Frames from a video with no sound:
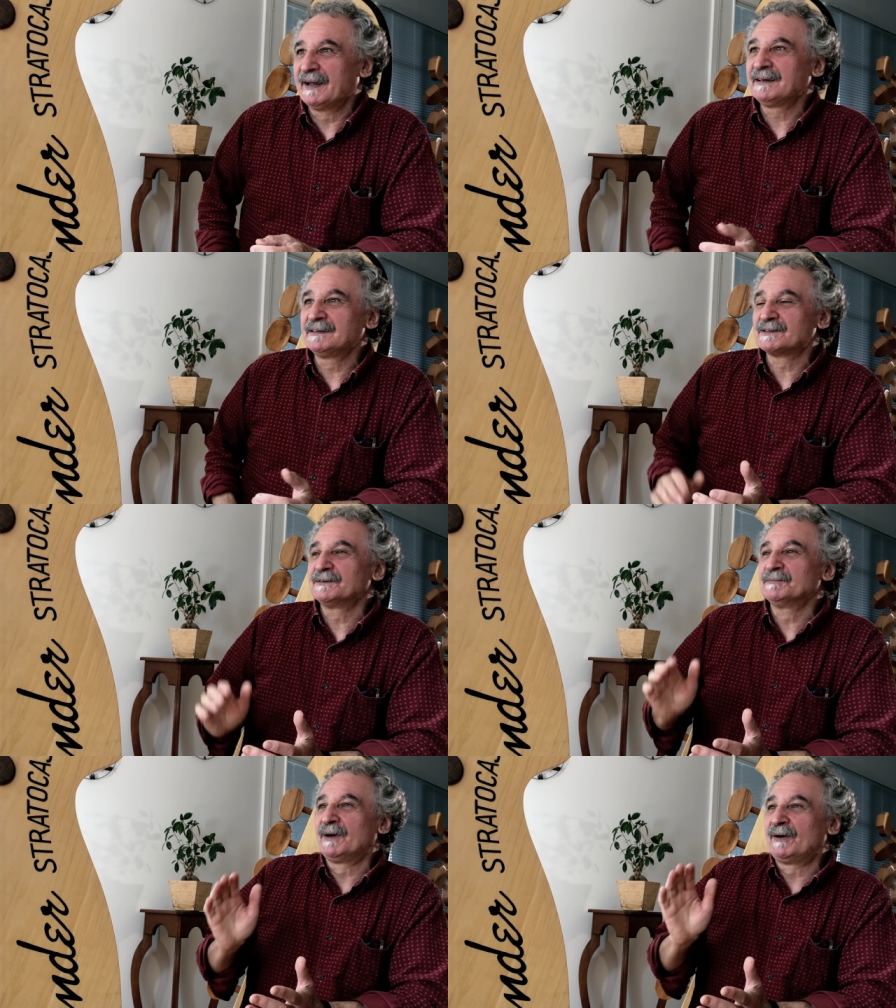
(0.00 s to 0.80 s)
and
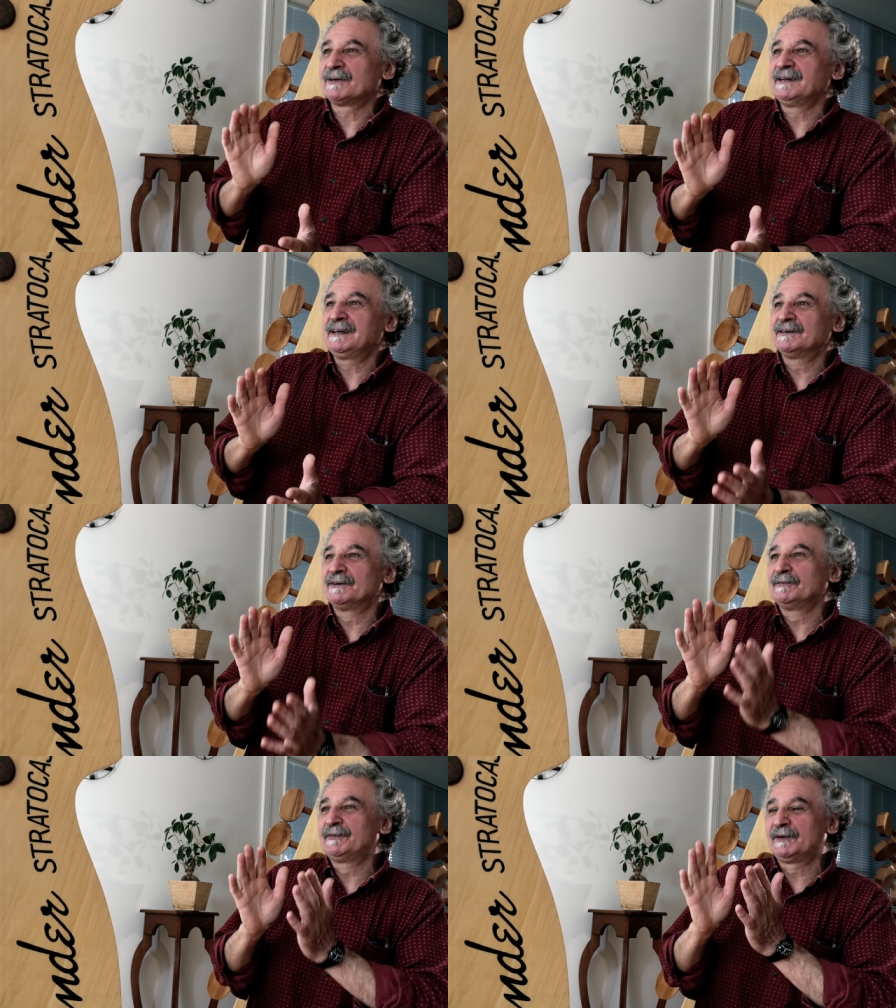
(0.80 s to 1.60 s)
mahogany
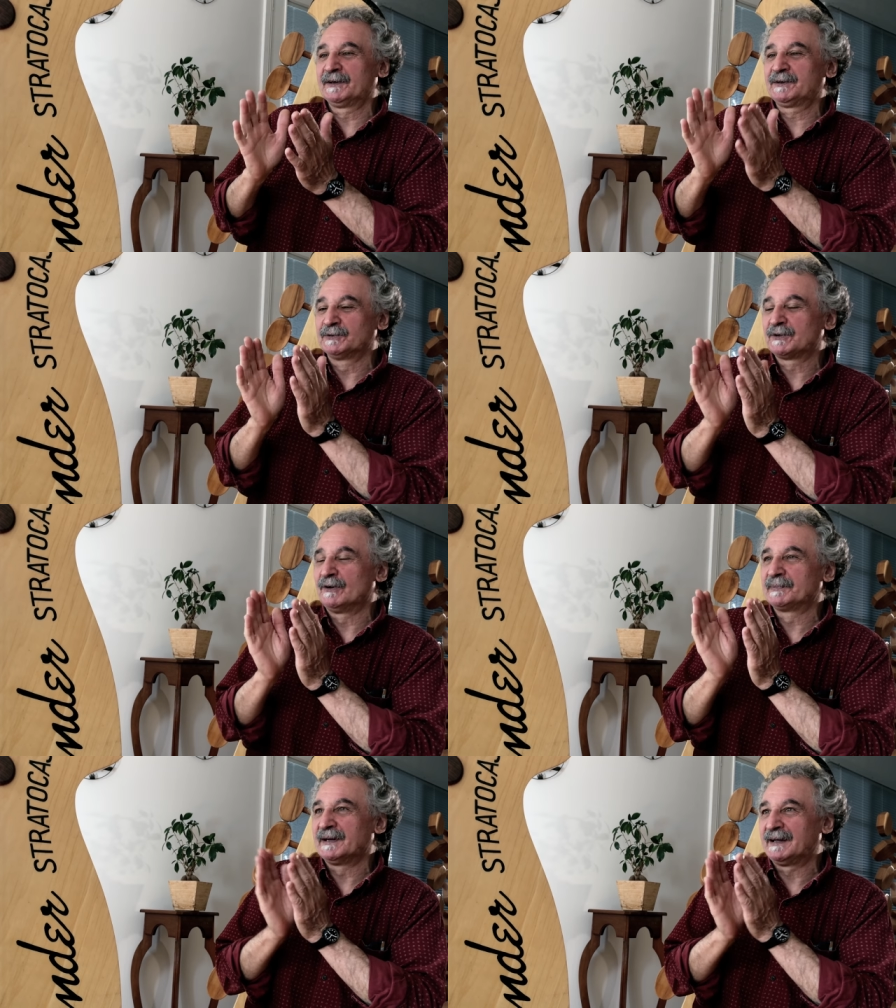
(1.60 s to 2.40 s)
are a very good
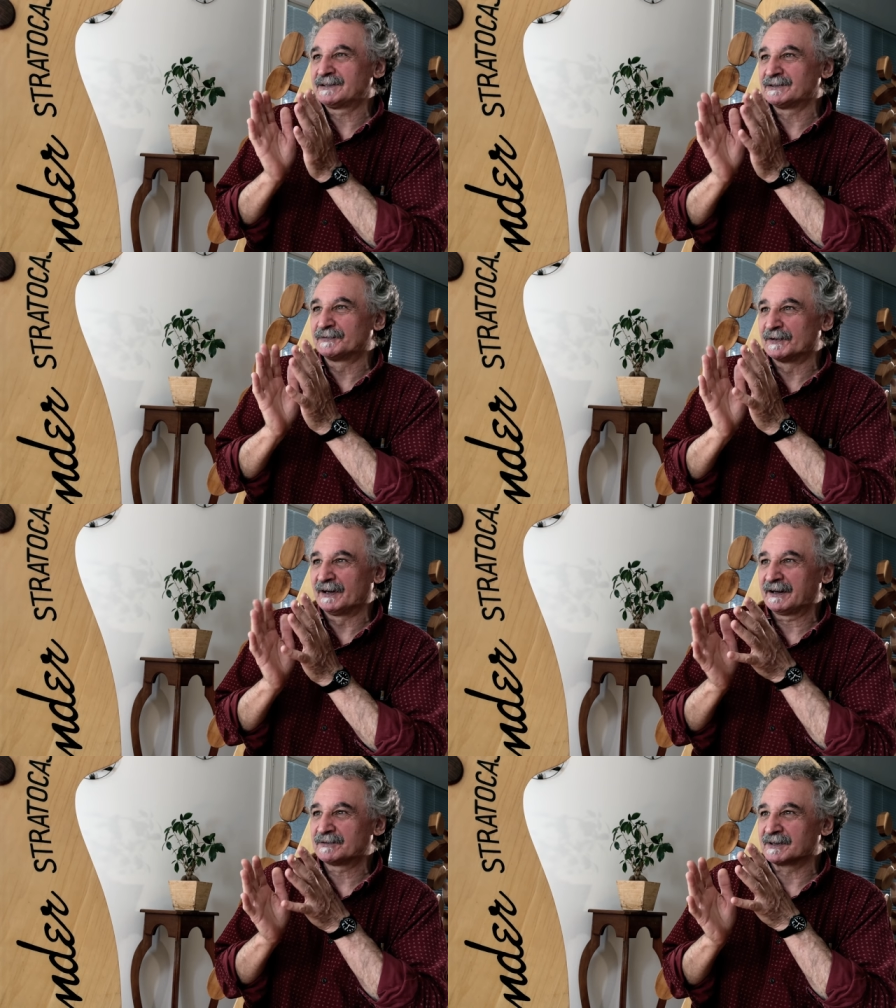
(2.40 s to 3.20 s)
combination for
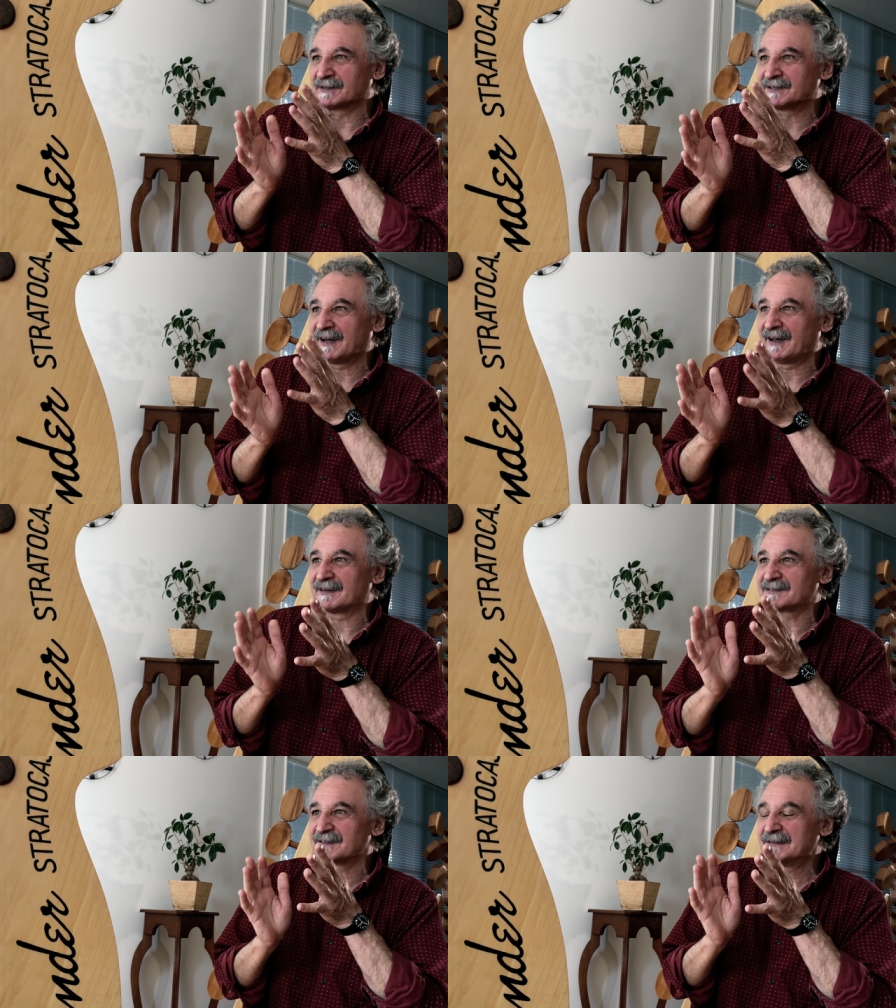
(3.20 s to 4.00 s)
electric
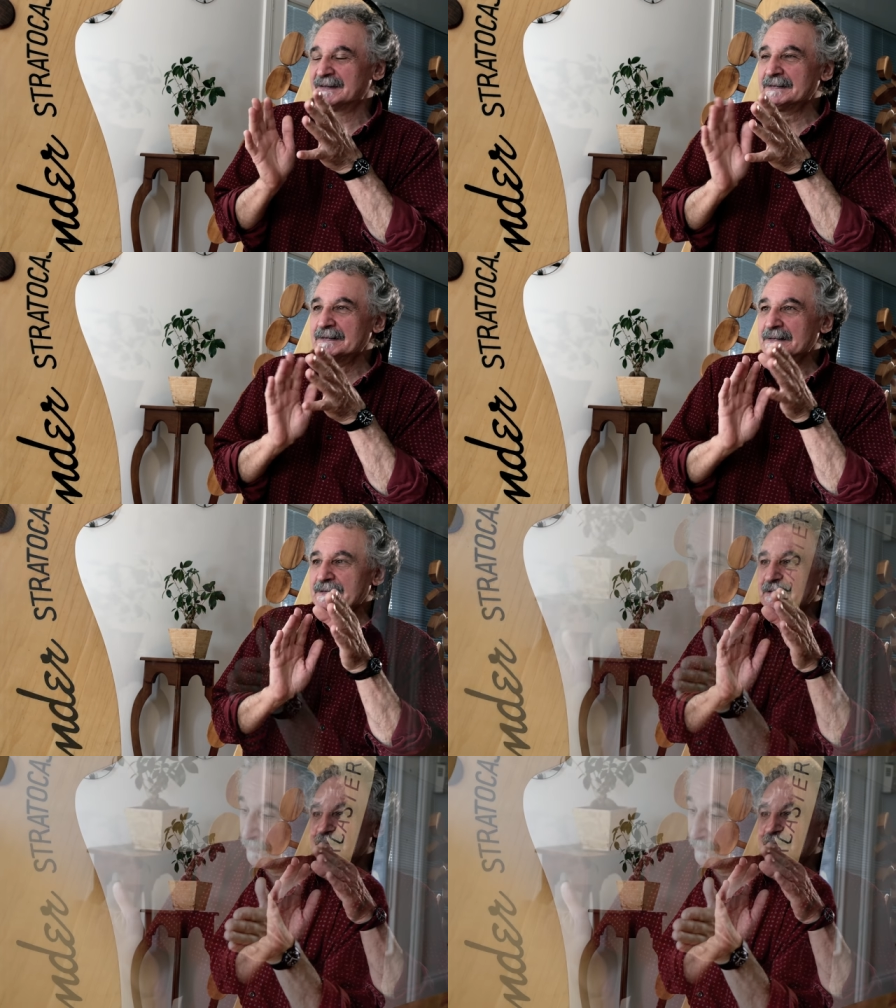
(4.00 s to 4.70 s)
guitars. Now,